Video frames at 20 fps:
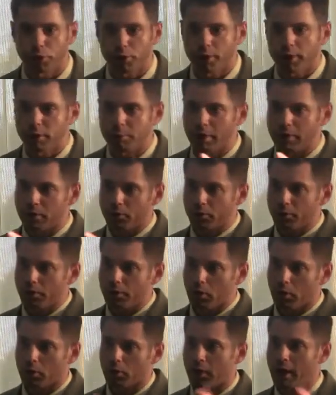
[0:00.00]
created by the
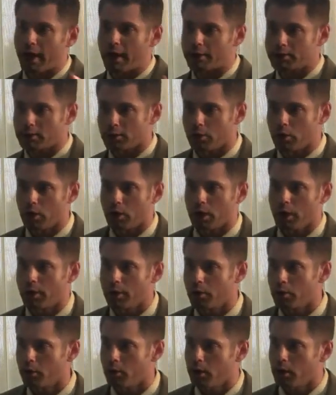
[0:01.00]
legal class in
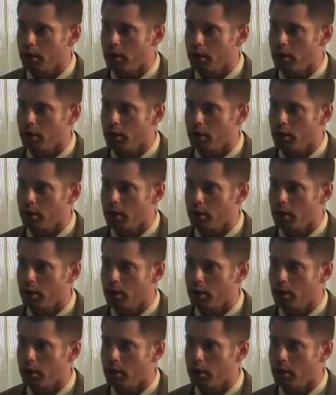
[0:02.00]
Ohio